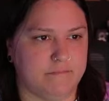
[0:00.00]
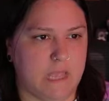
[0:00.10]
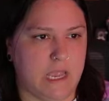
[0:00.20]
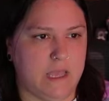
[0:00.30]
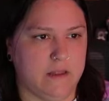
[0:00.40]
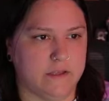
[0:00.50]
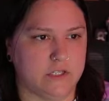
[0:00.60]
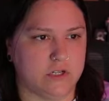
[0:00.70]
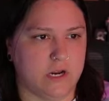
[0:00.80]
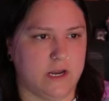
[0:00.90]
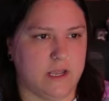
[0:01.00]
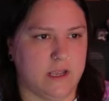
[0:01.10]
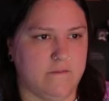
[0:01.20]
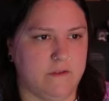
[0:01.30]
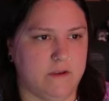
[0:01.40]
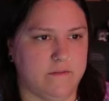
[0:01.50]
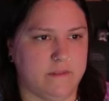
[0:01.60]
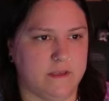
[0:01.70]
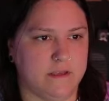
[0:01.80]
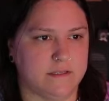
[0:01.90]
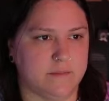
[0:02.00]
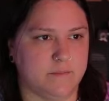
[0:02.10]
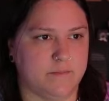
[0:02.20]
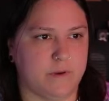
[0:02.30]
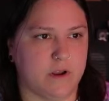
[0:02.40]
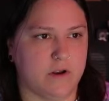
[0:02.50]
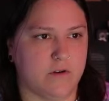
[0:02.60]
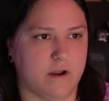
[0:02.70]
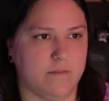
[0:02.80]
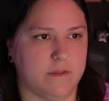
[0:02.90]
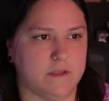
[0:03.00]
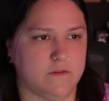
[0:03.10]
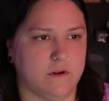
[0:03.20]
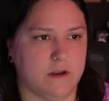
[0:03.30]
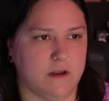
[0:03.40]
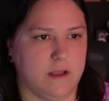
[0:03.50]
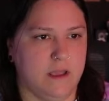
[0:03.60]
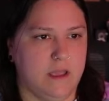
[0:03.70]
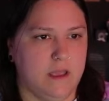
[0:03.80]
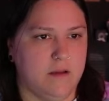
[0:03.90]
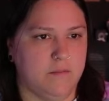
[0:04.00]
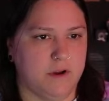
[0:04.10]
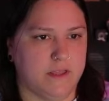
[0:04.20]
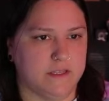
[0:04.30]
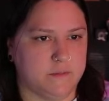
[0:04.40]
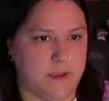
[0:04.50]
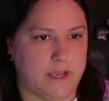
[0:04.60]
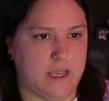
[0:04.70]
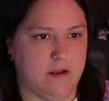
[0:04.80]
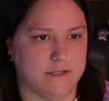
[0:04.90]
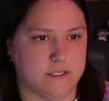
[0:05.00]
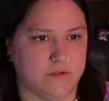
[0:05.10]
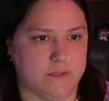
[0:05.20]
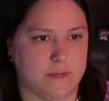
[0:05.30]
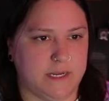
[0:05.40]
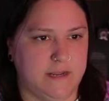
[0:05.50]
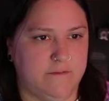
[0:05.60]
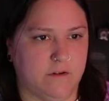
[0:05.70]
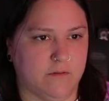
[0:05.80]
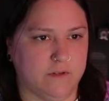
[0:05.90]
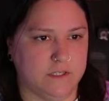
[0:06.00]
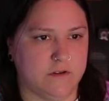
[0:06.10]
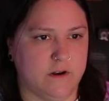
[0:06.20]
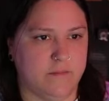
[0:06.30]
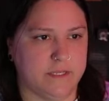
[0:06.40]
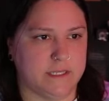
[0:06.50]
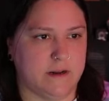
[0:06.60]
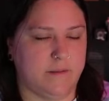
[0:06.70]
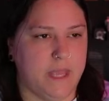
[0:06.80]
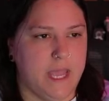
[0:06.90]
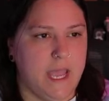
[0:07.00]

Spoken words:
illustrated view of this. I'm going to grab this one and bring this back here so it's my default one so I don't mess it up.